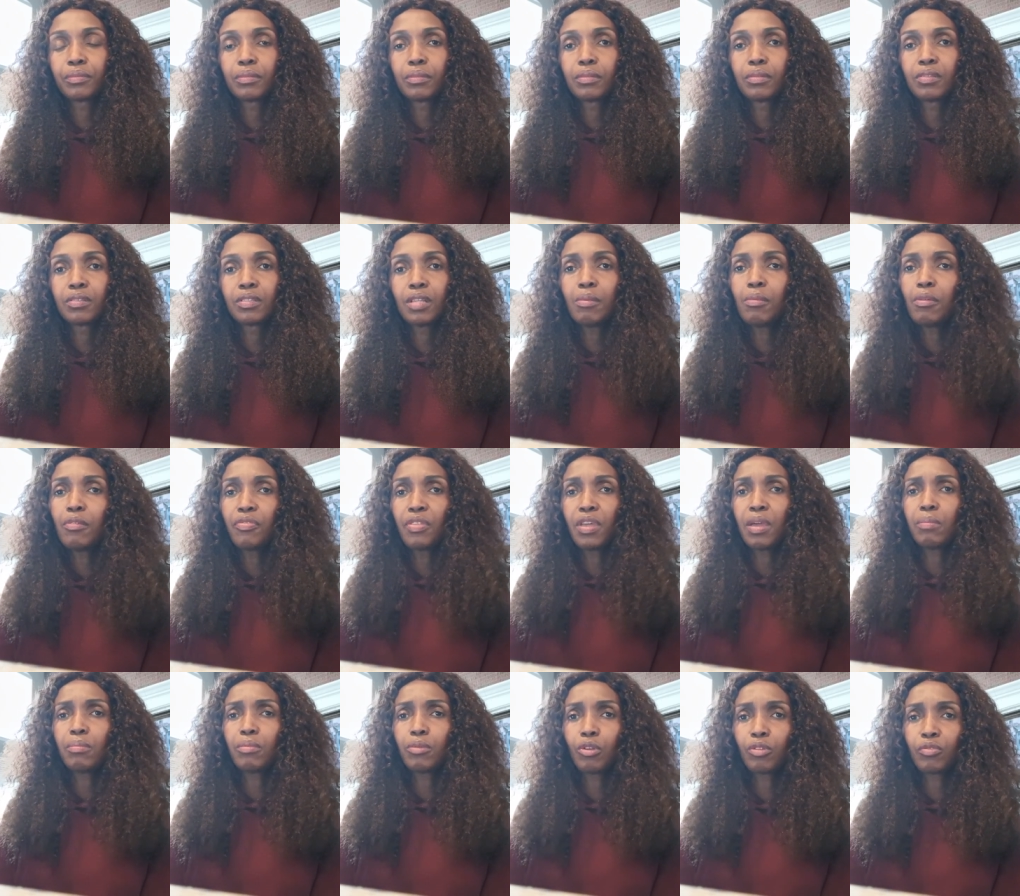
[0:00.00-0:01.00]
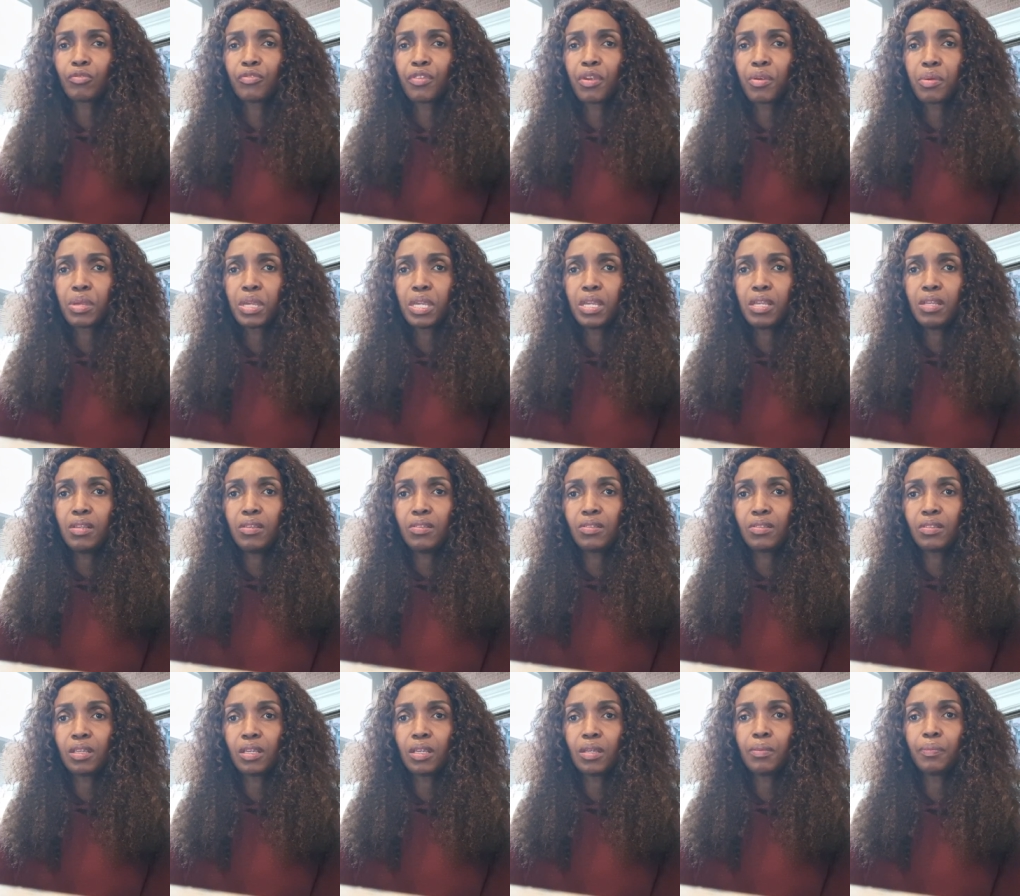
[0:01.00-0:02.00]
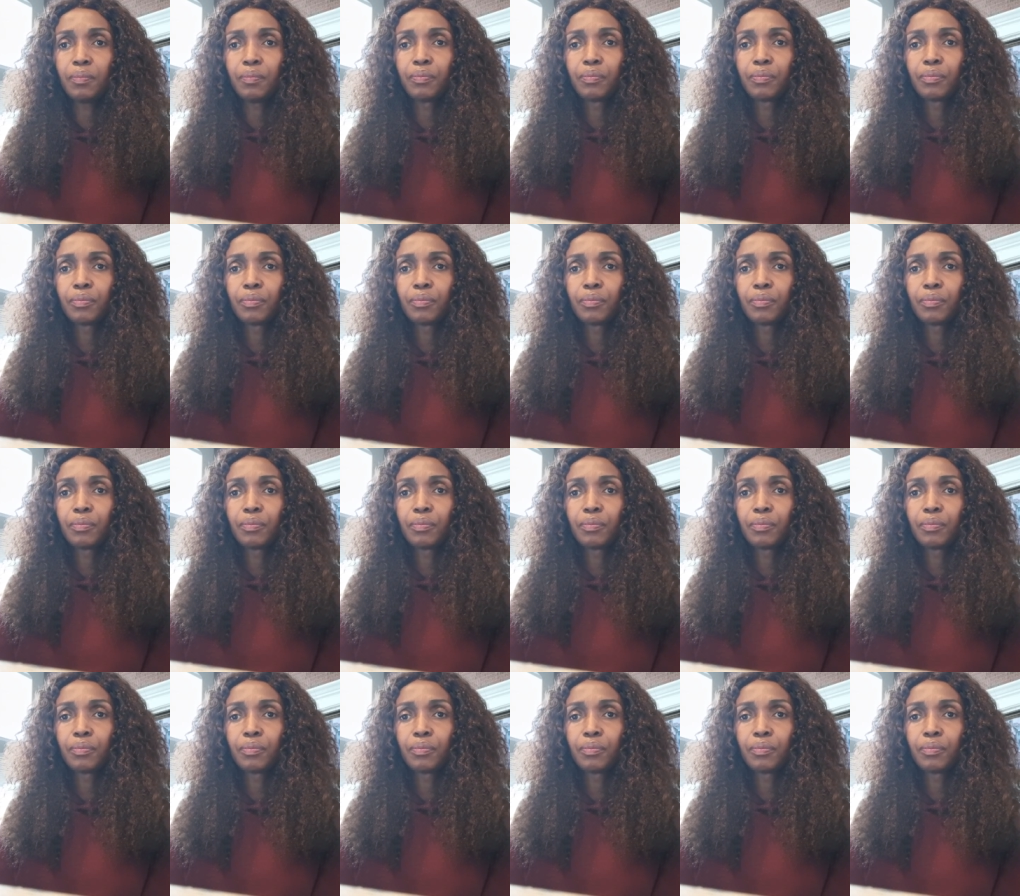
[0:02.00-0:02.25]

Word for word: Some of them not very easy,